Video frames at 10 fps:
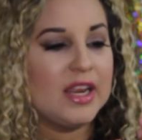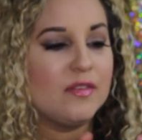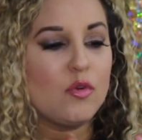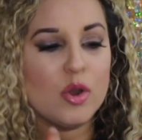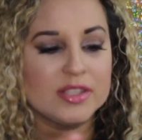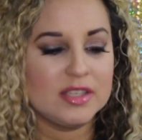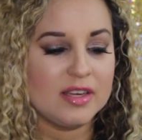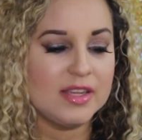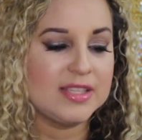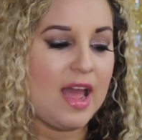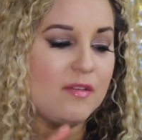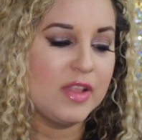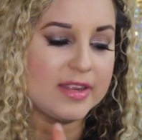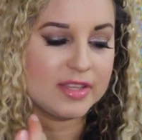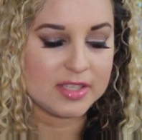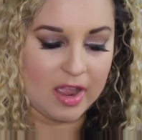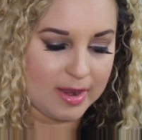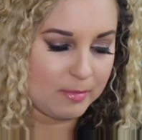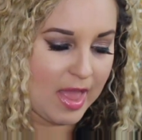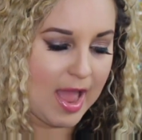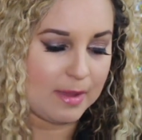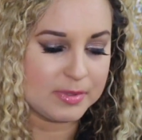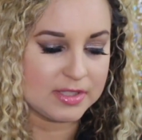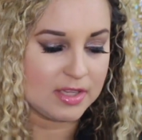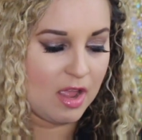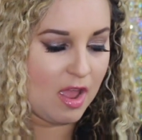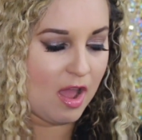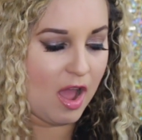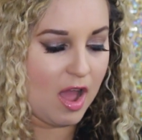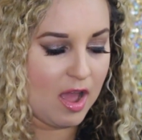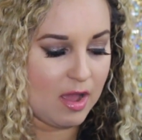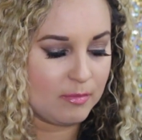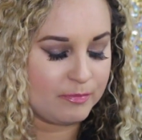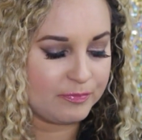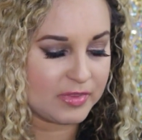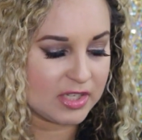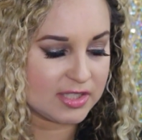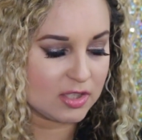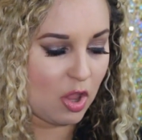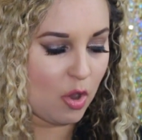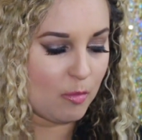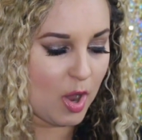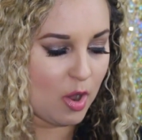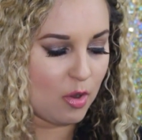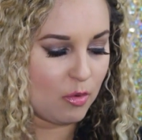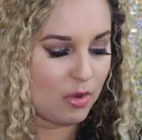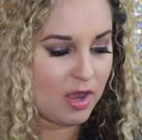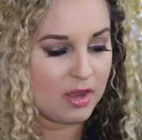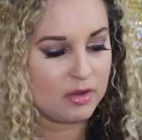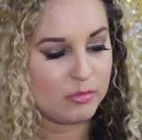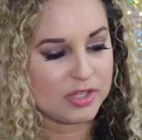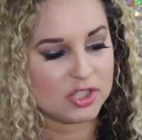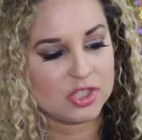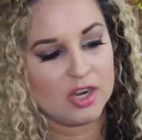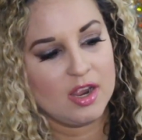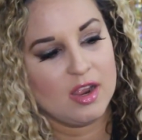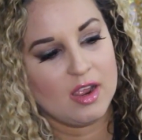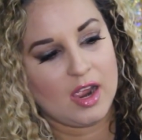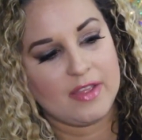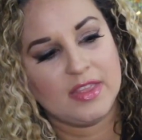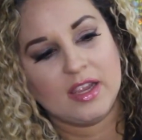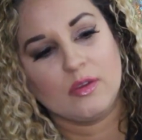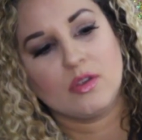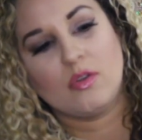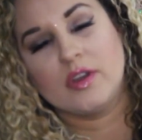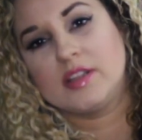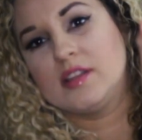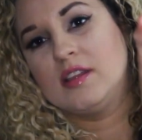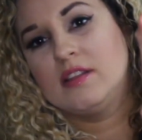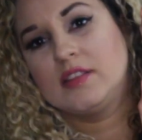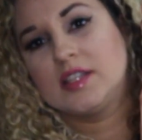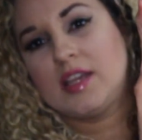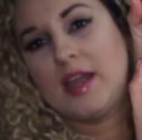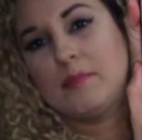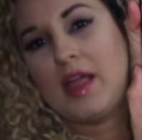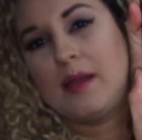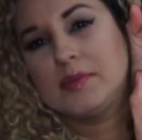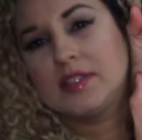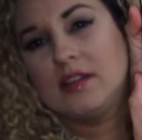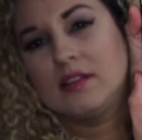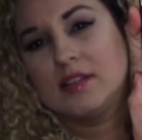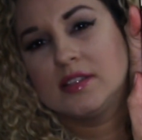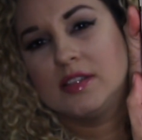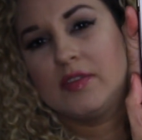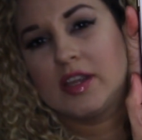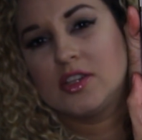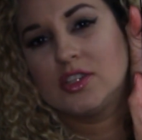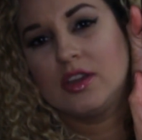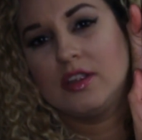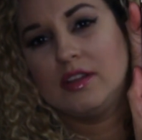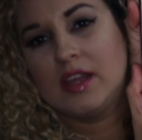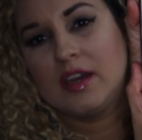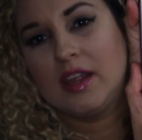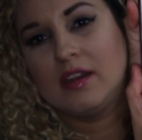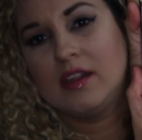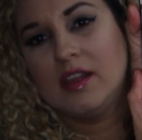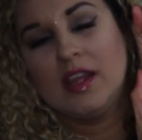And of course it does have like the time lapse, the slow-mo, which I think I recorded the time lapse. See if I can show you that again.